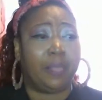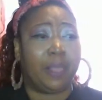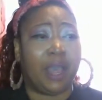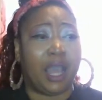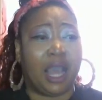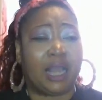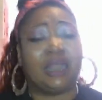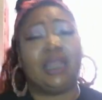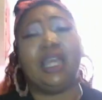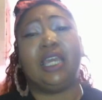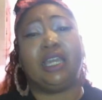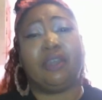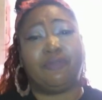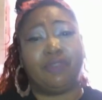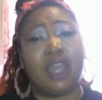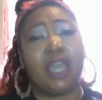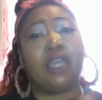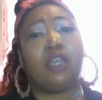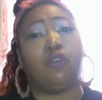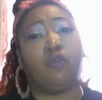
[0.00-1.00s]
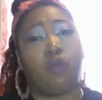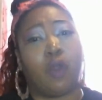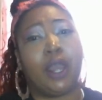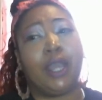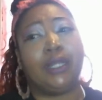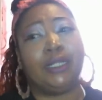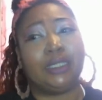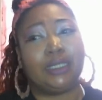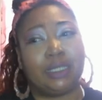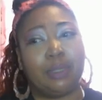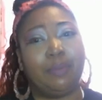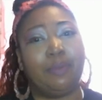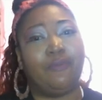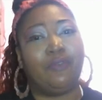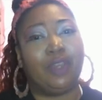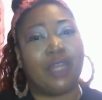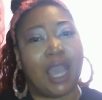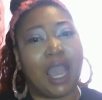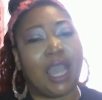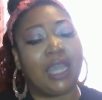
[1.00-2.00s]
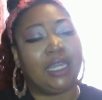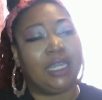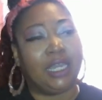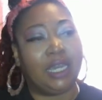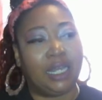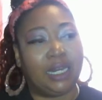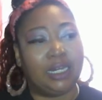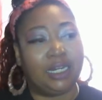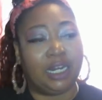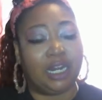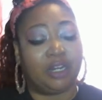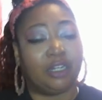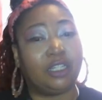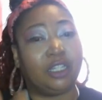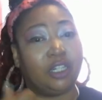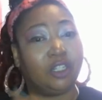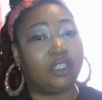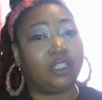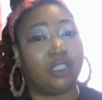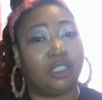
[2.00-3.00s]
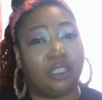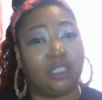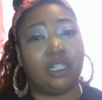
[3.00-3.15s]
I think if they can rein some of that in, there's